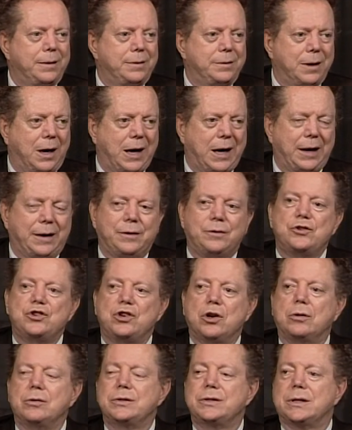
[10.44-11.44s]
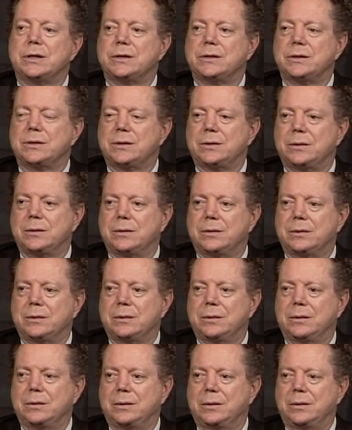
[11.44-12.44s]
God chose us.
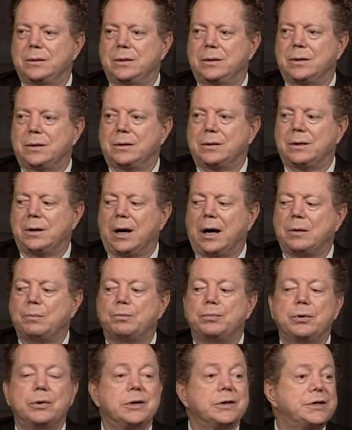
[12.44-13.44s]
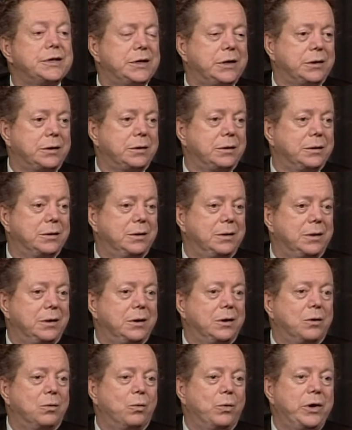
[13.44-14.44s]
God put us here.
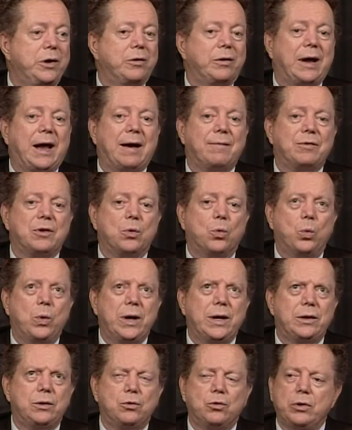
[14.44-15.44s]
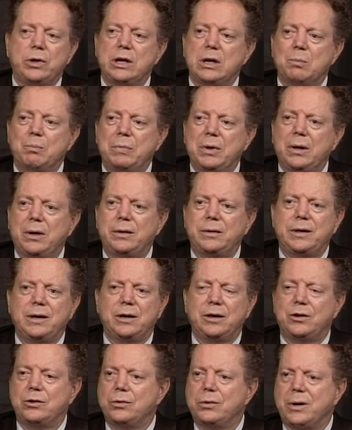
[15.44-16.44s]
We don't have the wit nor the ability
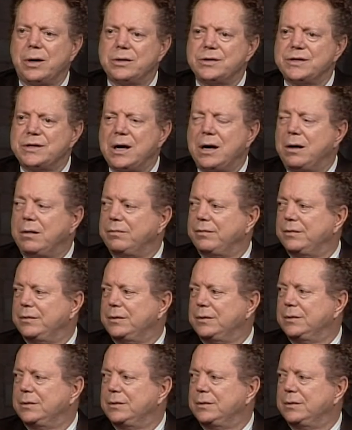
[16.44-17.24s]
to do it ourselves.